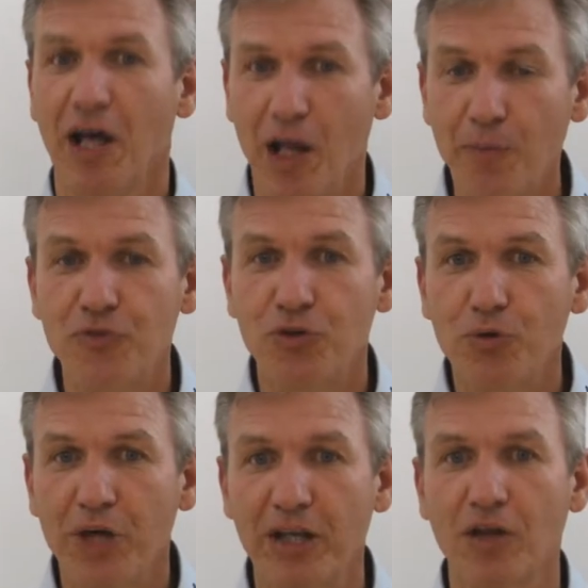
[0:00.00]
helps
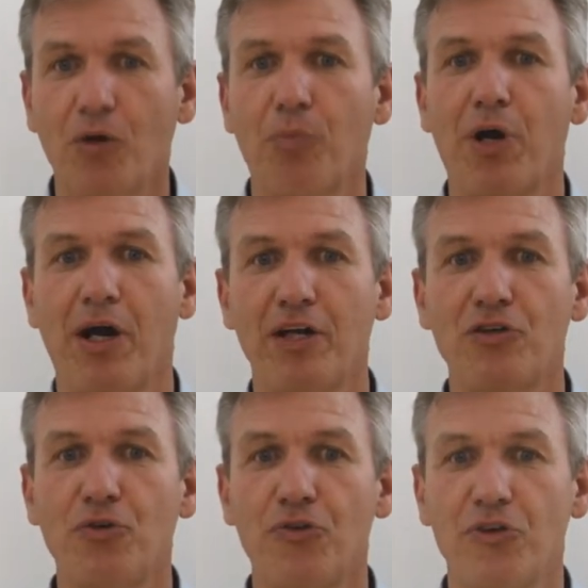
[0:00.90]
you getting compliant to